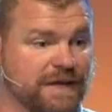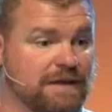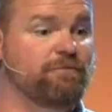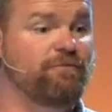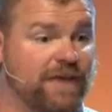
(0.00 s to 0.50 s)

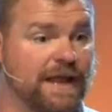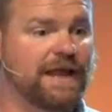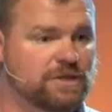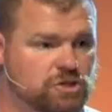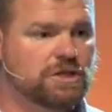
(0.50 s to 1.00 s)
being fit
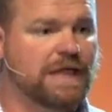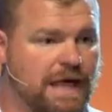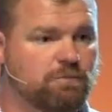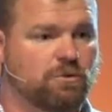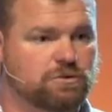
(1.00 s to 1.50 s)
into
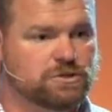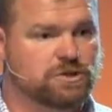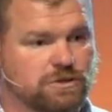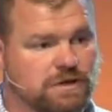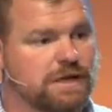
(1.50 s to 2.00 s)
labels.
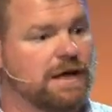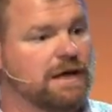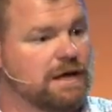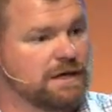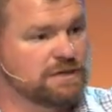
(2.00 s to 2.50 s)
You're
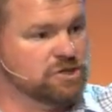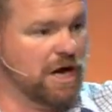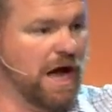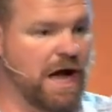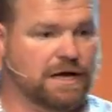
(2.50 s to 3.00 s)
a
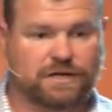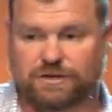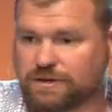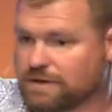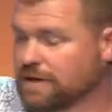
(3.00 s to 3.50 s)
jock,
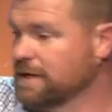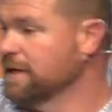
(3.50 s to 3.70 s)
you're a